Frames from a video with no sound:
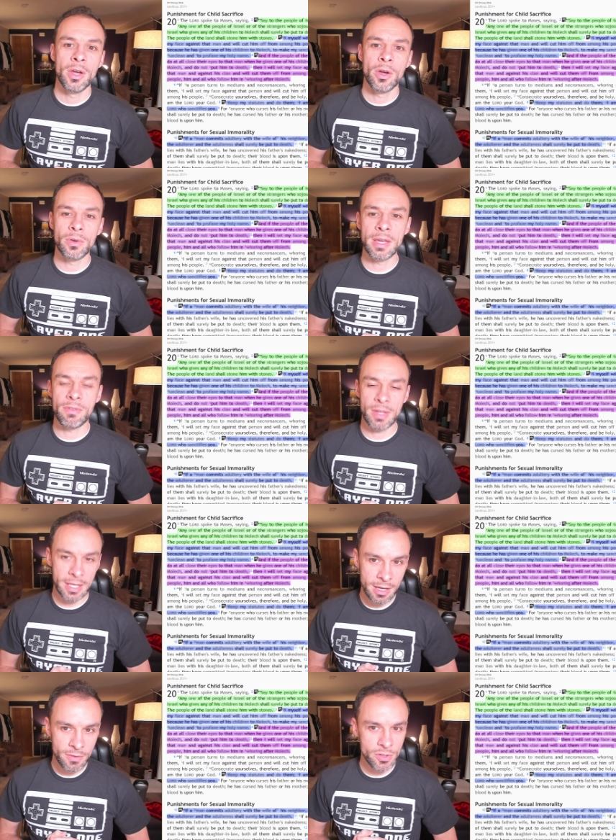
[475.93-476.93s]
who gives
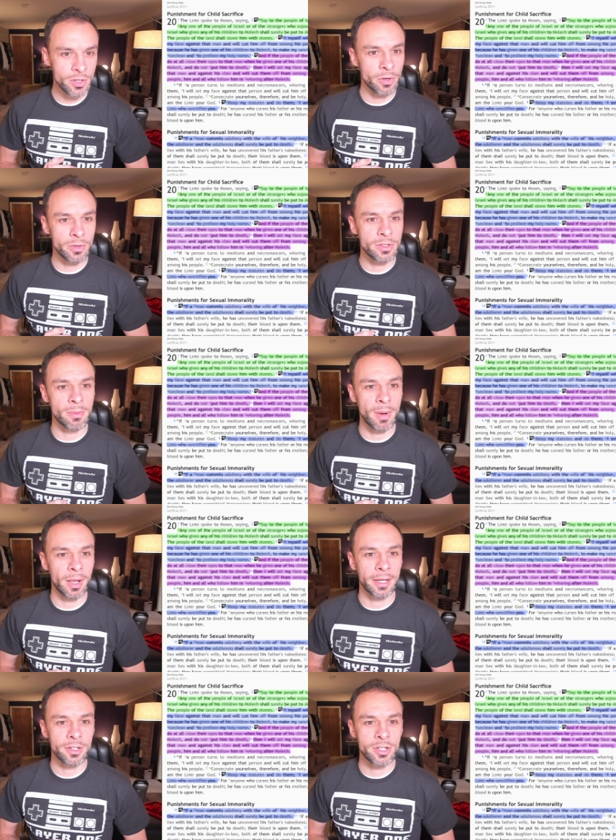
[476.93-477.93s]
any of his children to
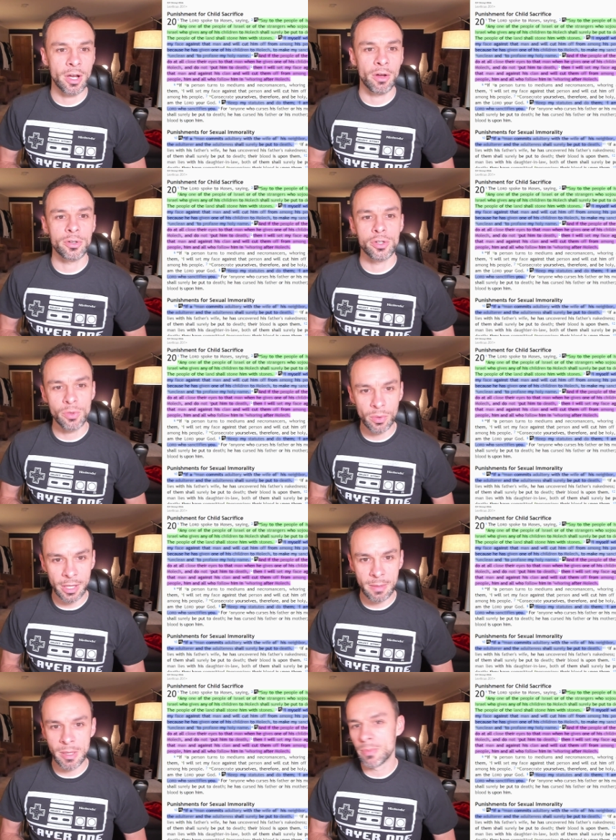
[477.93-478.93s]
Moloch shall
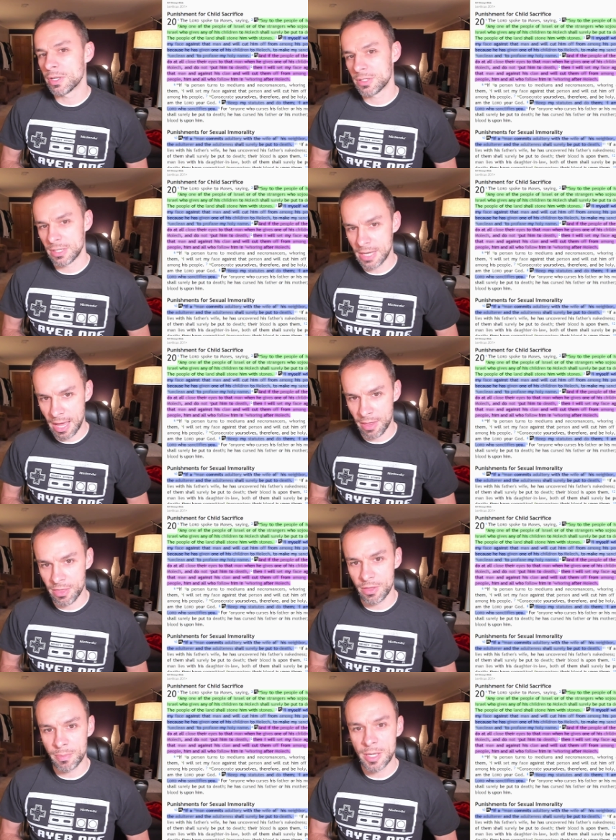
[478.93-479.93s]
surely be put to death.
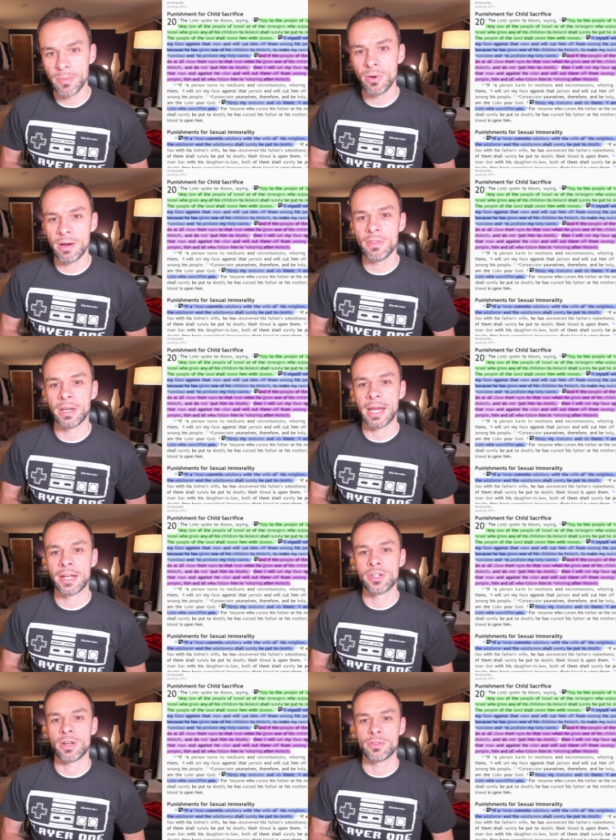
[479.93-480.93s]
The people of the land shall